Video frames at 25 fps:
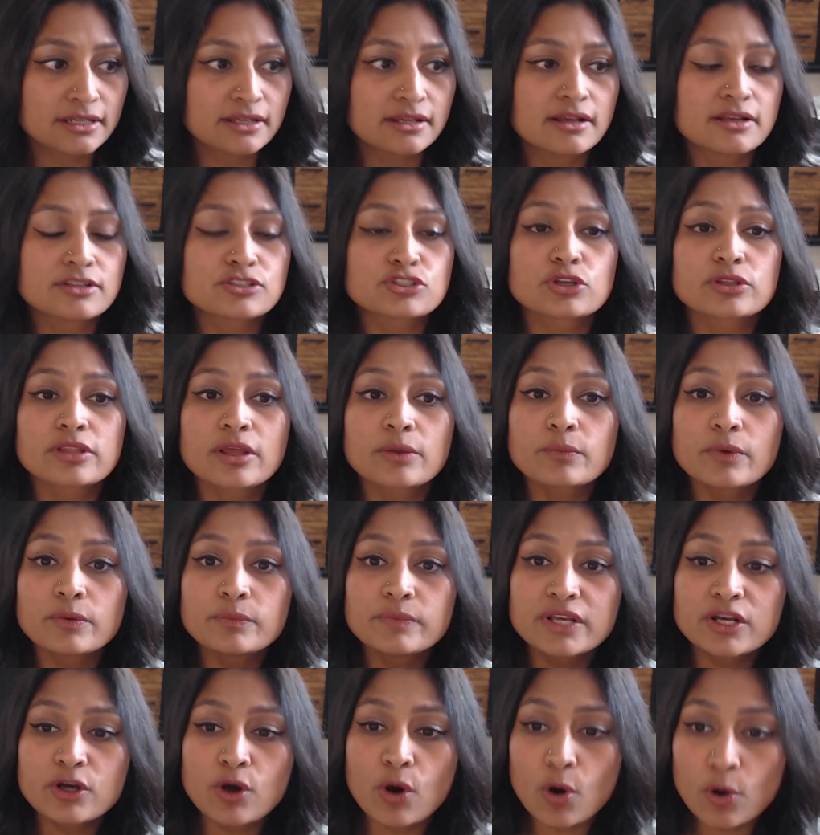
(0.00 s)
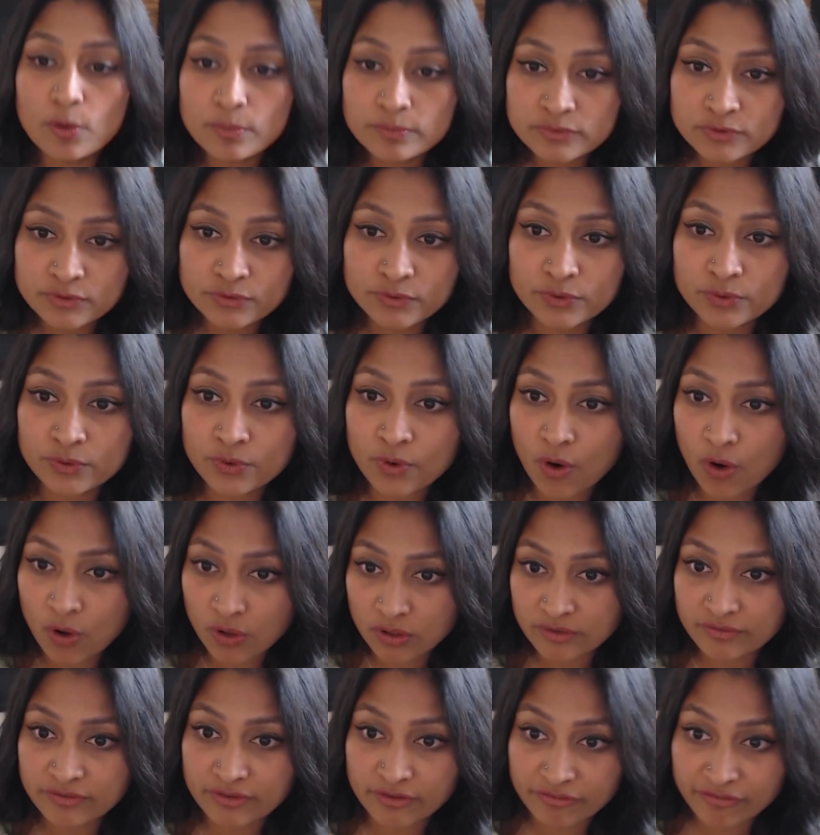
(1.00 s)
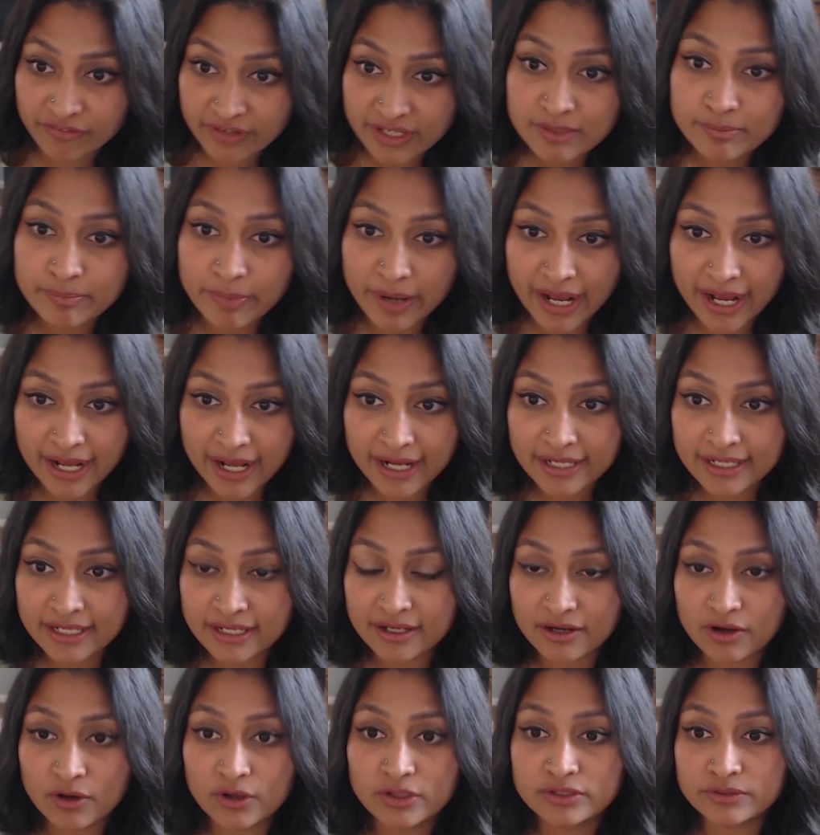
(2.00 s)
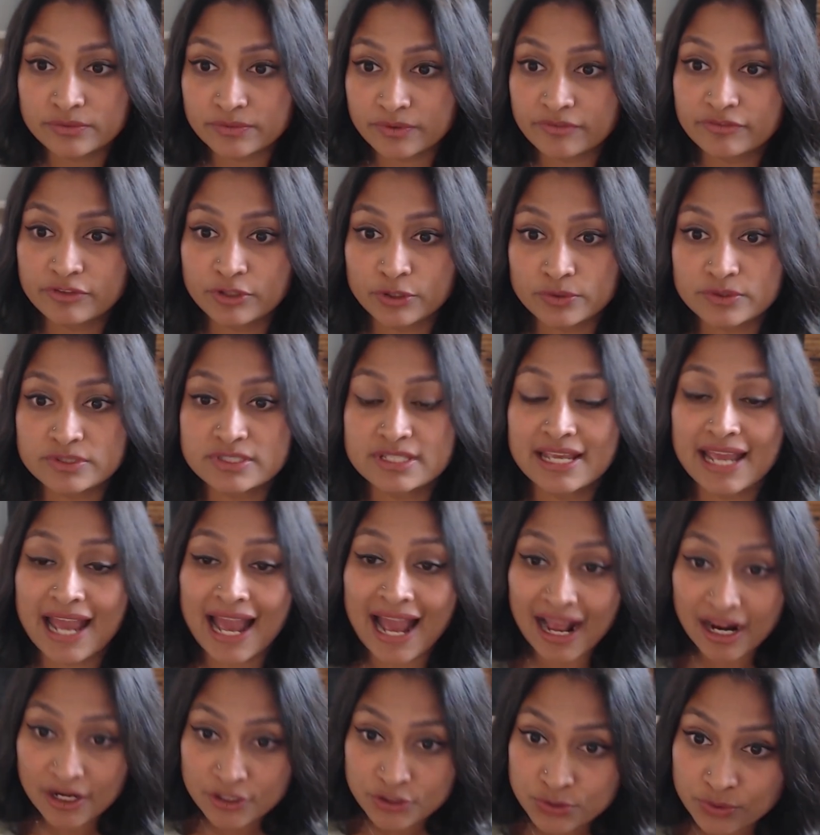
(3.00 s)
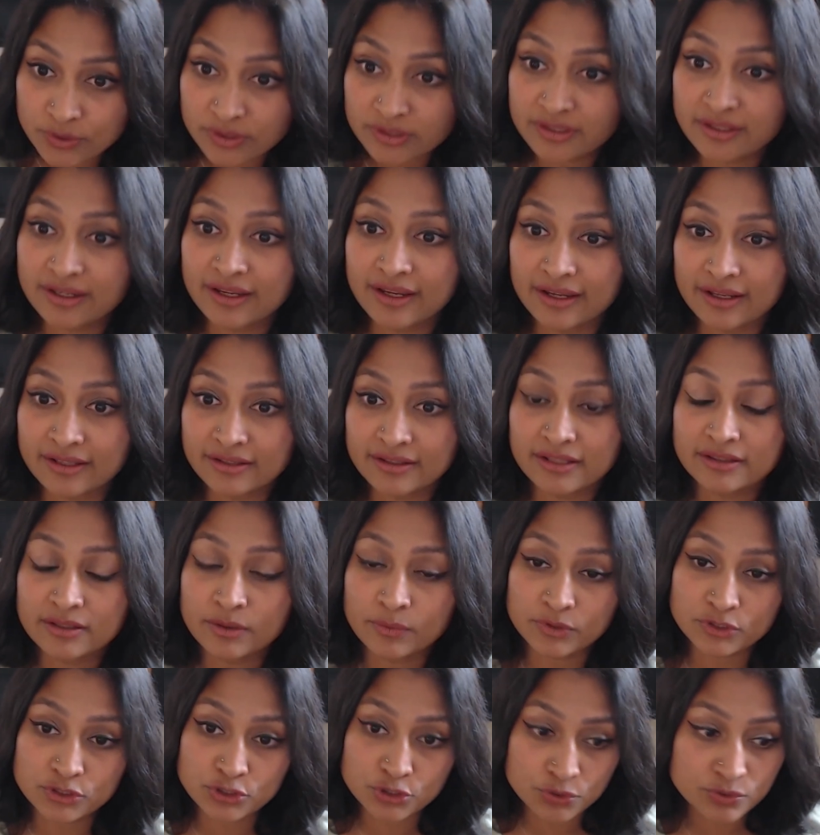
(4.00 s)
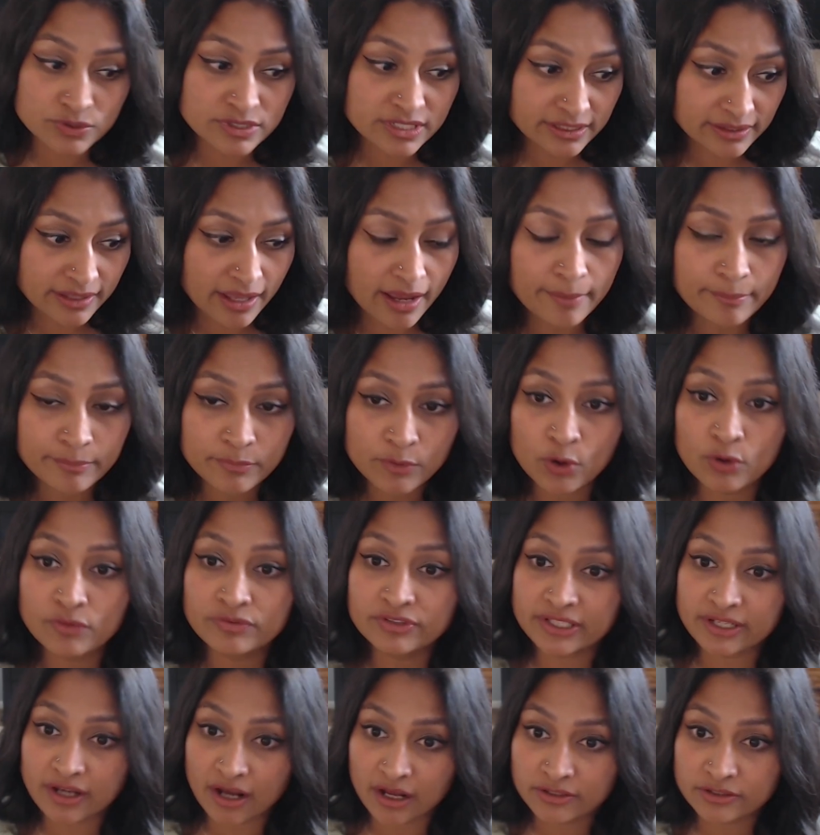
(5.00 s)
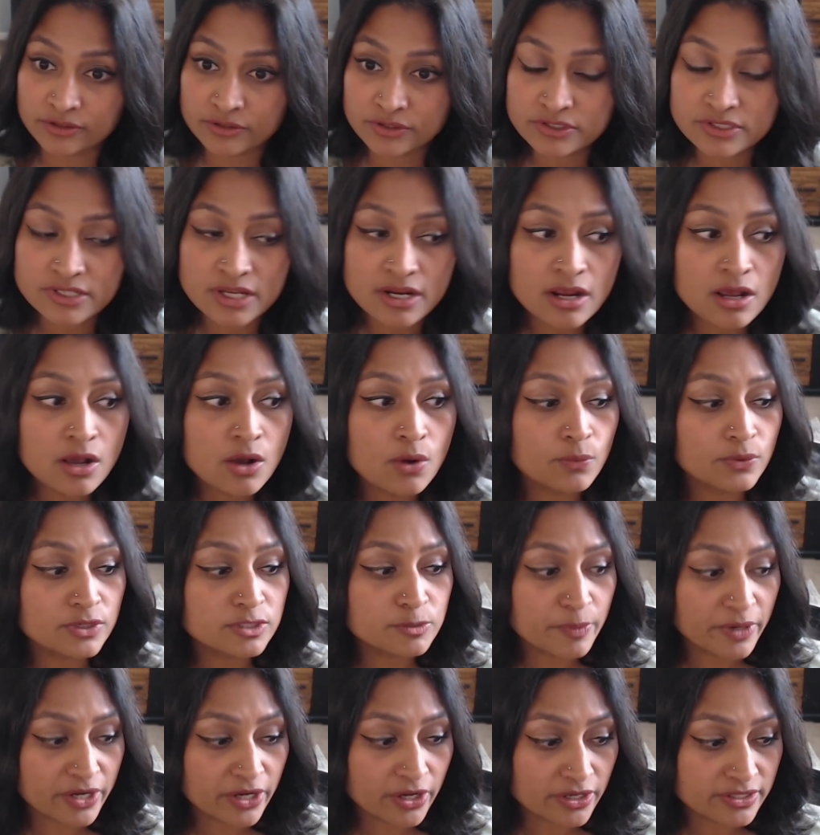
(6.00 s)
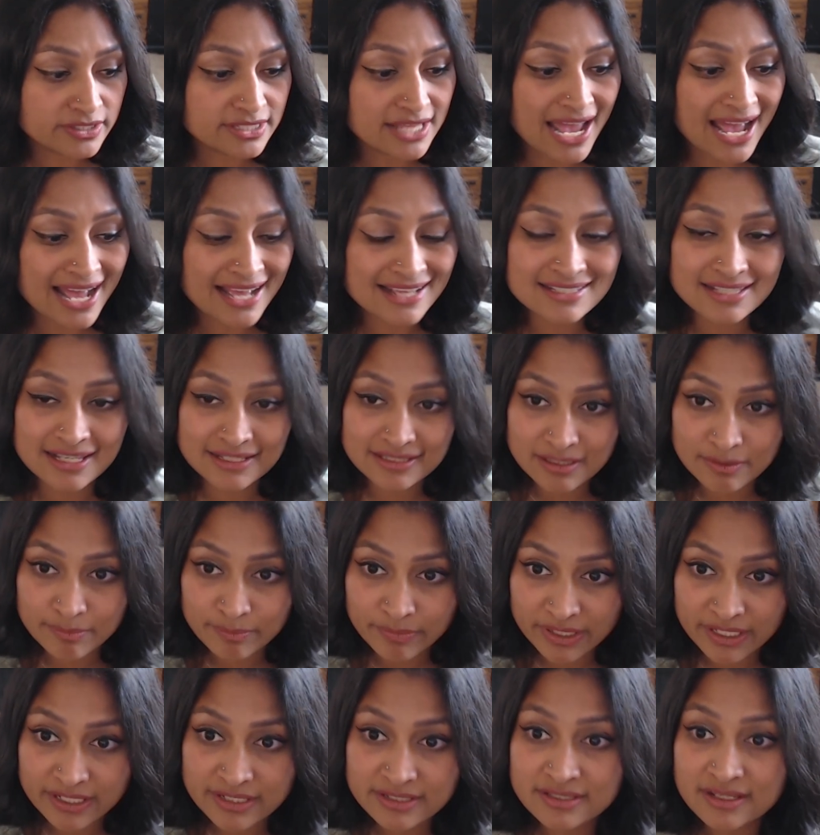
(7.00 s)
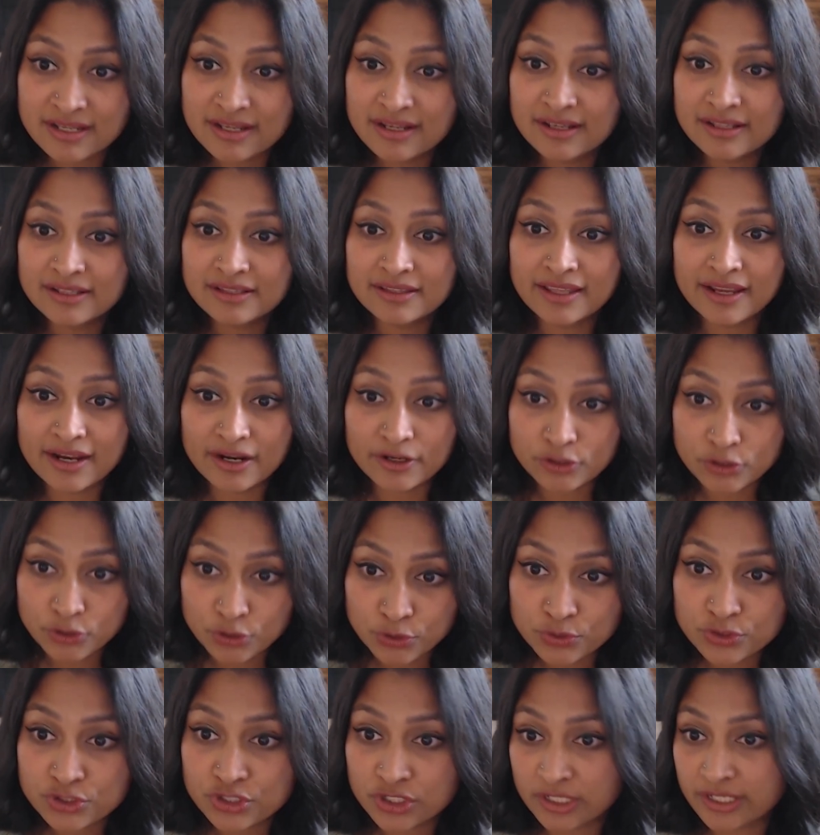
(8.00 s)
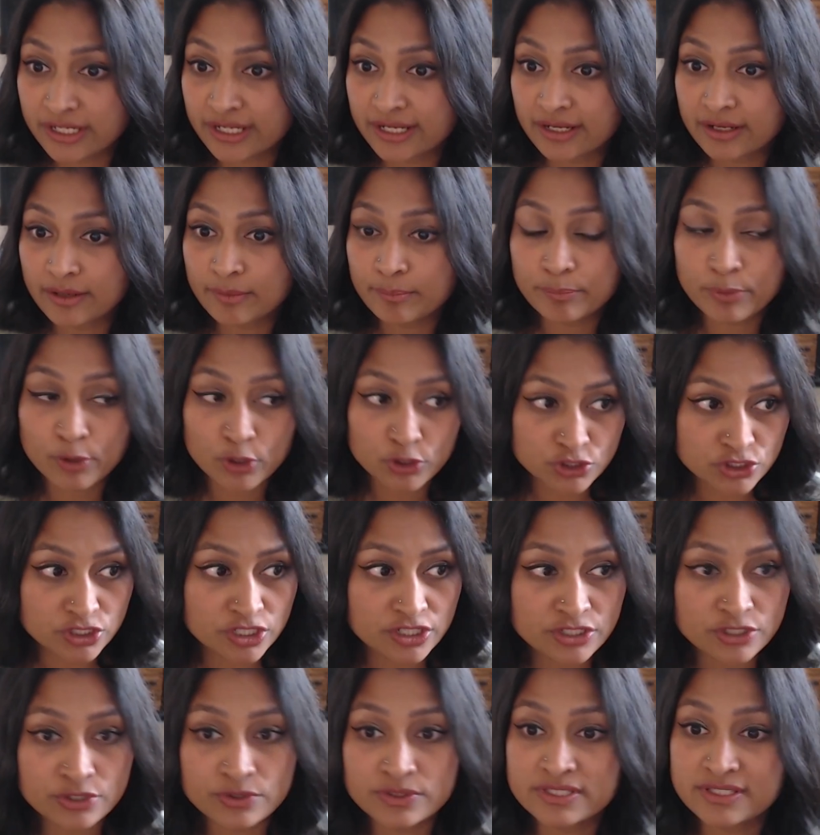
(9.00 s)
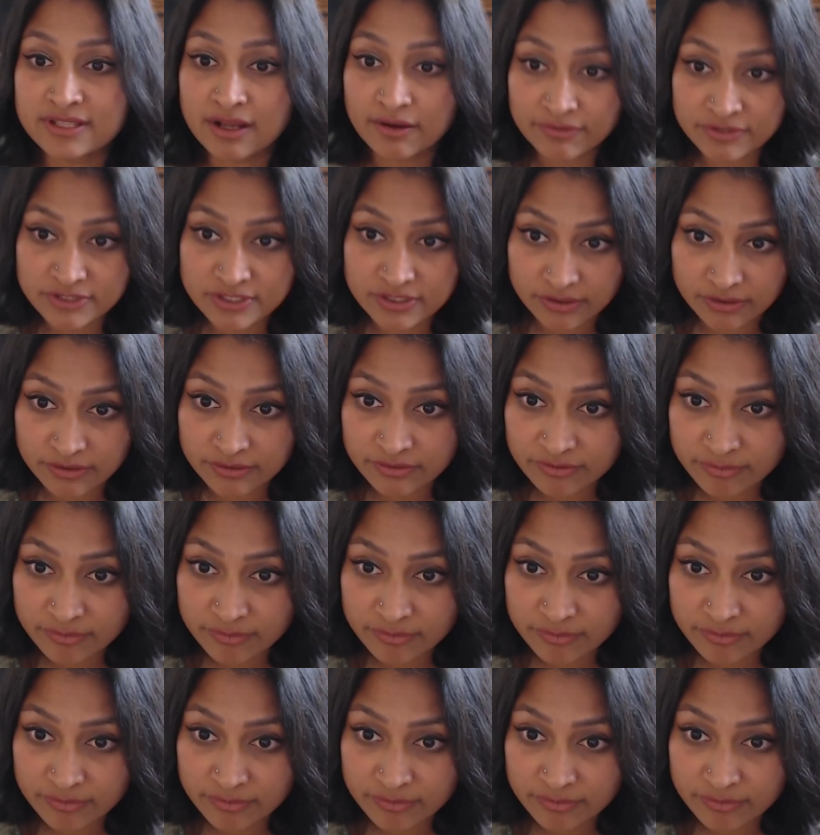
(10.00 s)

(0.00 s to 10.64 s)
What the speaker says: So then when we comb through all of the feedback on the reviews, the actual thing that they were choosing them over the others was because as SMBs, they are usually pushed into self-serve